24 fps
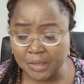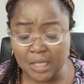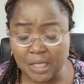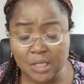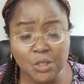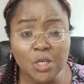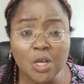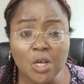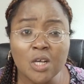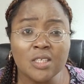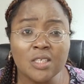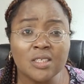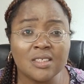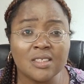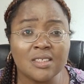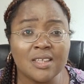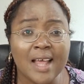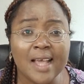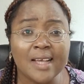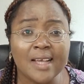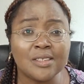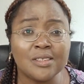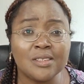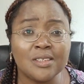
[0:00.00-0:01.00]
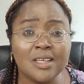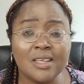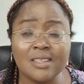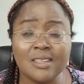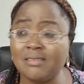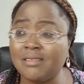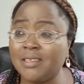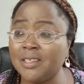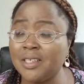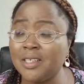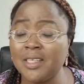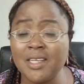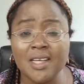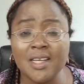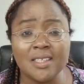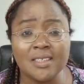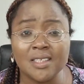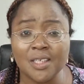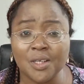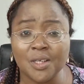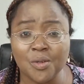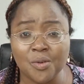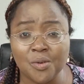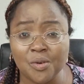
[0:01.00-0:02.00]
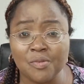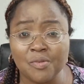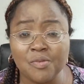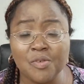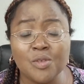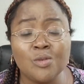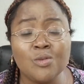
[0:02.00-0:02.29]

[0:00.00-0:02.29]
just like 3 years ago,